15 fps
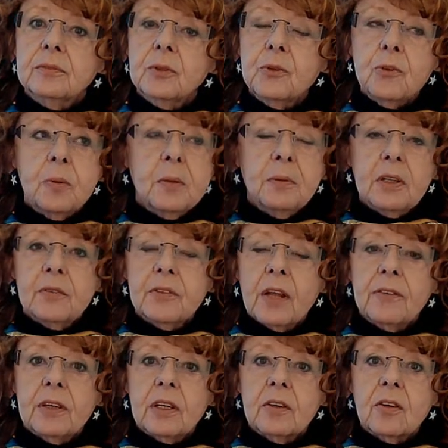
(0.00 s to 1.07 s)
Those people have
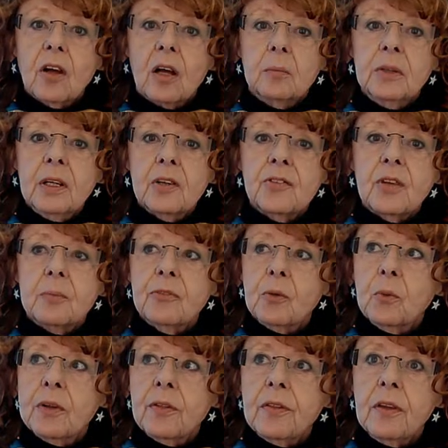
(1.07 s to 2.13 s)
nothing in common except
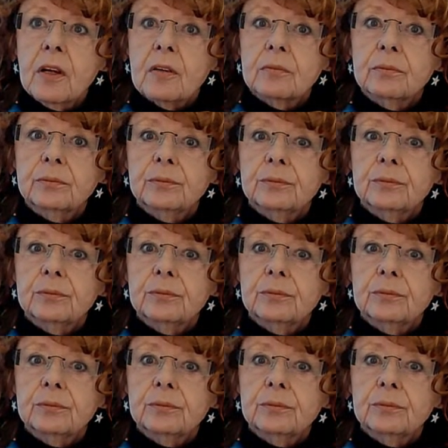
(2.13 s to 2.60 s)
for one thing.